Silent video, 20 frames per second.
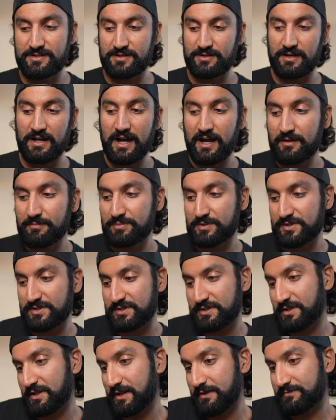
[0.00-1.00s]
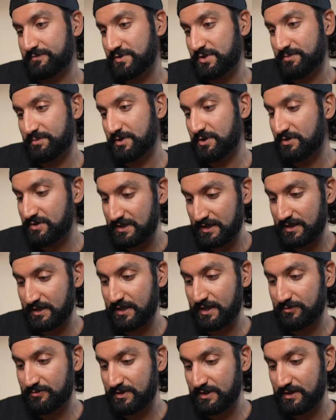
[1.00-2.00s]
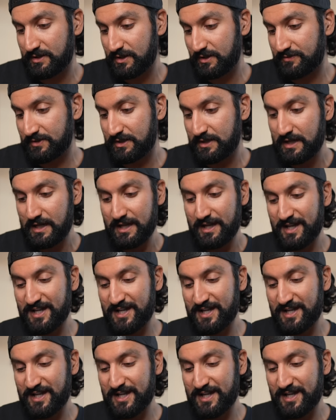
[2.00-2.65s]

So I personally have just been using it and I really love it.